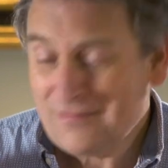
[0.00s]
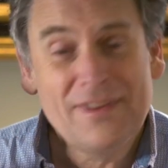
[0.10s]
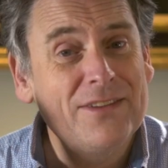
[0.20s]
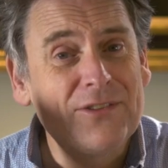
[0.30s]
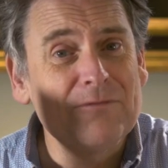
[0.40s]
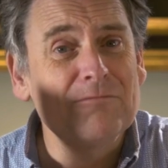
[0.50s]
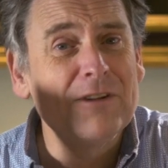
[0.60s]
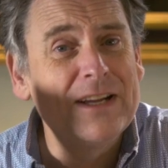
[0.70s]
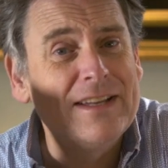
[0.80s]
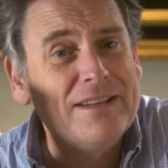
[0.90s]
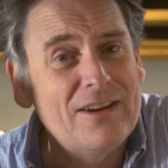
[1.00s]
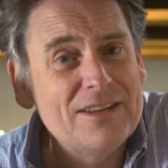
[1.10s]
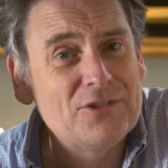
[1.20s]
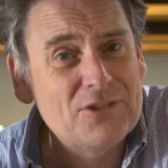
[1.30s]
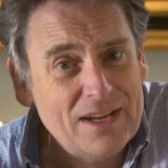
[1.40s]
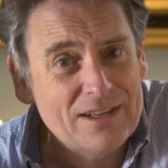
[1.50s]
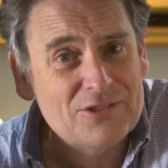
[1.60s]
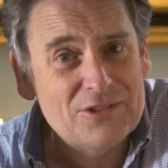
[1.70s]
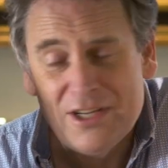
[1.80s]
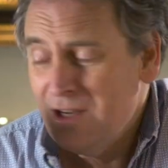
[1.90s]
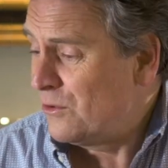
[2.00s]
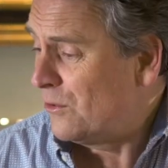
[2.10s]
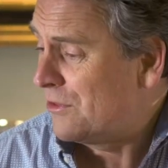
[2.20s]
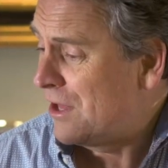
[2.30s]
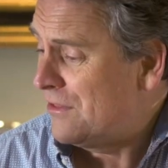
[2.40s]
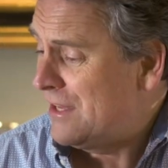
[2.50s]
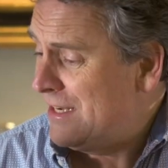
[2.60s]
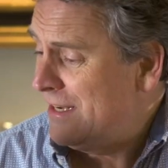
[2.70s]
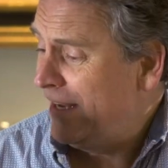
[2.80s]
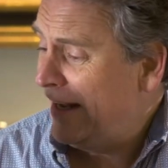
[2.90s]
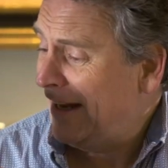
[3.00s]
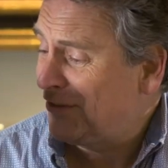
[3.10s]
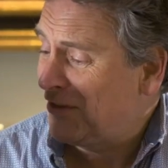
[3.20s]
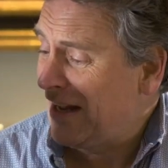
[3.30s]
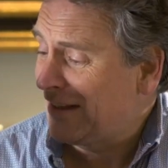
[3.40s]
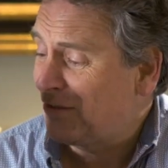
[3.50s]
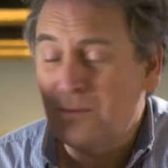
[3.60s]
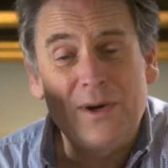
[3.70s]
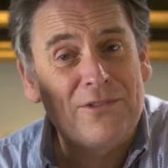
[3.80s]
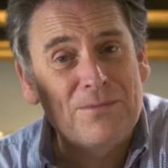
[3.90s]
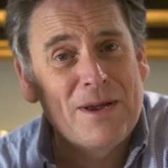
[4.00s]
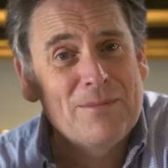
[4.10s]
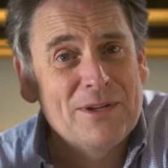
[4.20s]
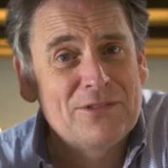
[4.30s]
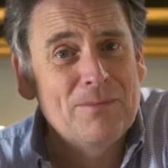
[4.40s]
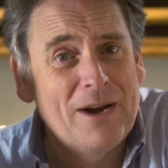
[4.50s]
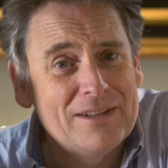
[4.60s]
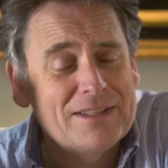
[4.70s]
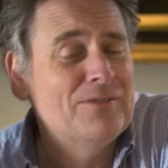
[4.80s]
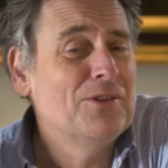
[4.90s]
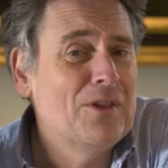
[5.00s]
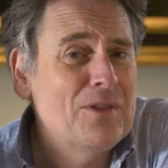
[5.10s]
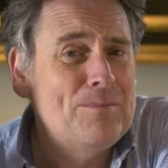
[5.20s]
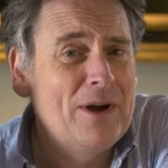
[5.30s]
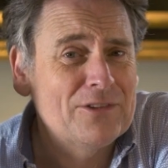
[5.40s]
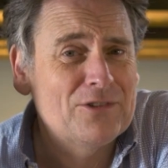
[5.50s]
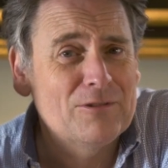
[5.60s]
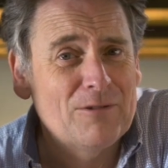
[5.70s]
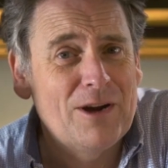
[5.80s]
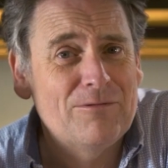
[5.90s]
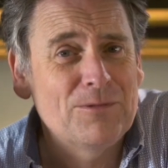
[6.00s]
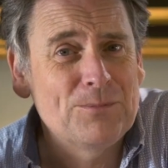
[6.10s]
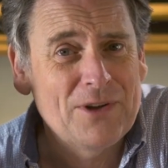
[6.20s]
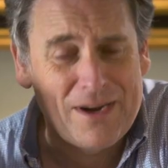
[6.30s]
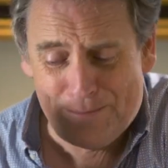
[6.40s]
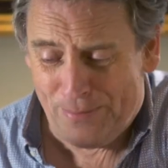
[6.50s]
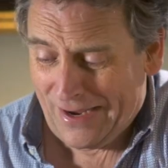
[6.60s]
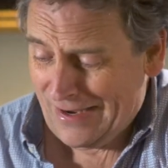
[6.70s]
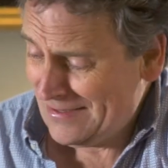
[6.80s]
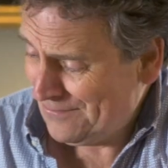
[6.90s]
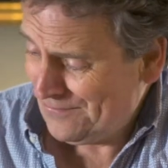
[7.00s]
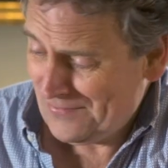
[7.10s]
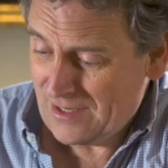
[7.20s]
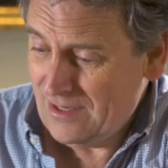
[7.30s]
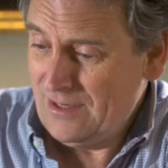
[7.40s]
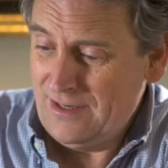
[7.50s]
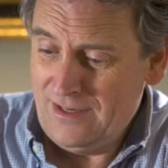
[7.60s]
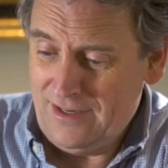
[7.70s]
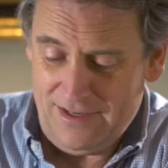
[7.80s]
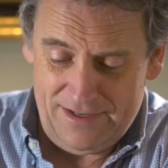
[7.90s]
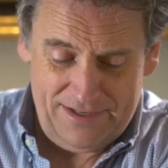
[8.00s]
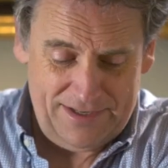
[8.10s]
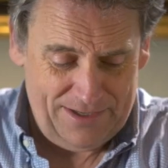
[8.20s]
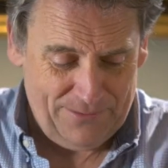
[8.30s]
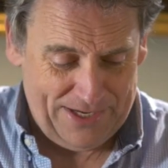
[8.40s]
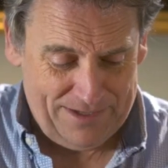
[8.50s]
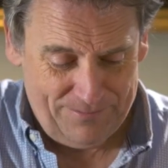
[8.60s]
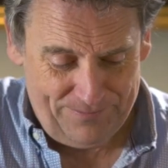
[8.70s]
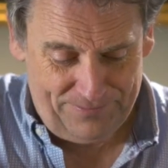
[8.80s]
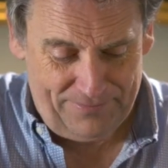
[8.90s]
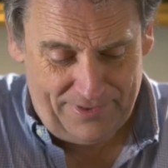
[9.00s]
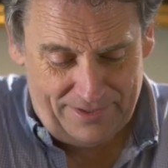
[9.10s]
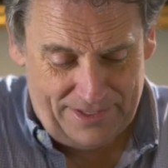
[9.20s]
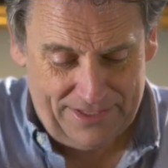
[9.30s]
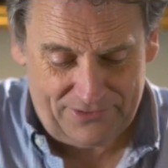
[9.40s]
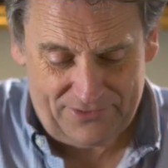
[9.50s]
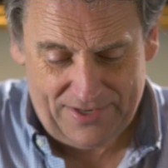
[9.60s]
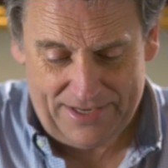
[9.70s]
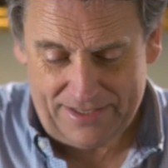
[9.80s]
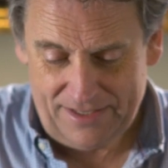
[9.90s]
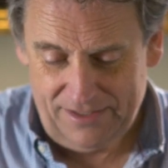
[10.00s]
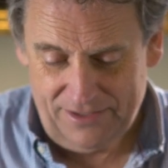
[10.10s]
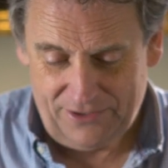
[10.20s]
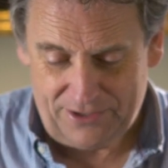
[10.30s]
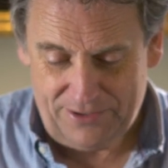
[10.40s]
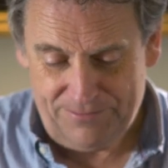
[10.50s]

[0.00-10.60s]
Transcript: That's a really nice touch, although the hashtag Swiss made me smile given that the parcel arrived from Taipei. Anyway, Let's take a look.